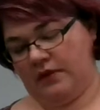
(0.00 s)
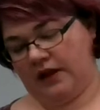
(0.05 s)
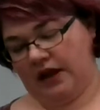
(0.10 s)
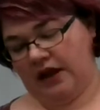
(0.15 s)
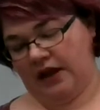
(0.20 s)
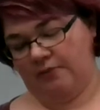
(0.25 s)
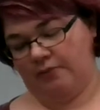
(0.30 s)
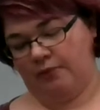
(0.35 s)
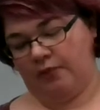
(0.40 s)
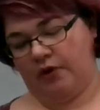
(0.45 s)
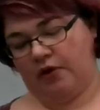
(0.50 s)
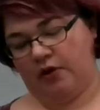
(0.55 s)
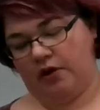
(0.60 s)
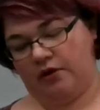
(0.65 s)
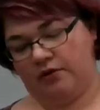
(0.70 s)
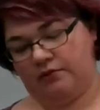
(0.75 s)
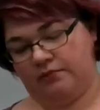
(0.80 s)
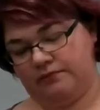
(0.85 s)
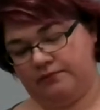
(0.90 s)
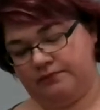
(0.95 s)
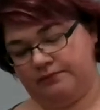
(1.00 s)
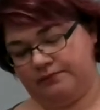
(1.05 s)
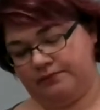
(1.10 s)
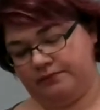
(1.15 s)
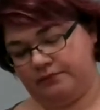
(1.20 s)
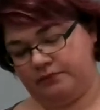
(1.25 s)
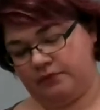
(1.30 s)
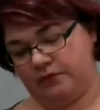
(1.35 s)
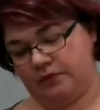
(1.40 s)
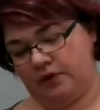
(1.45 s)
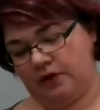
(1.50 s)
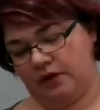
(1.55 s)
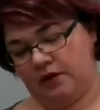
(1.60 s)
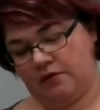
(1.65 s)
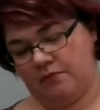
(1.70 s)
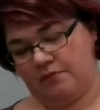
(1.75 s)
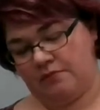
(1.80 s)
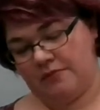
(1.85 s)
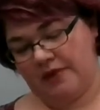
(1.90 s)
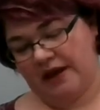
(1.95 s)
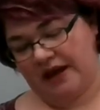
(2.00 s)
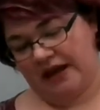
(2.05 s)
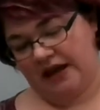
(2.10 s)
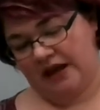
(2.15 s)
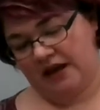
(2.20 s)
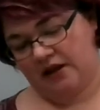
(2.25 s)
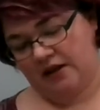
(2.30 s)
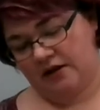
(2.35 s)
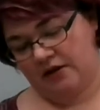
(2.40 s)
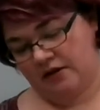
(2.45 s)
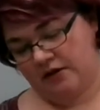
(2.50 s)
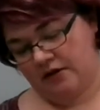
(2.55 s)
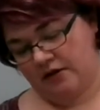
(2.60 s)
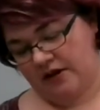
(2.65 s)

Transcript: April, May,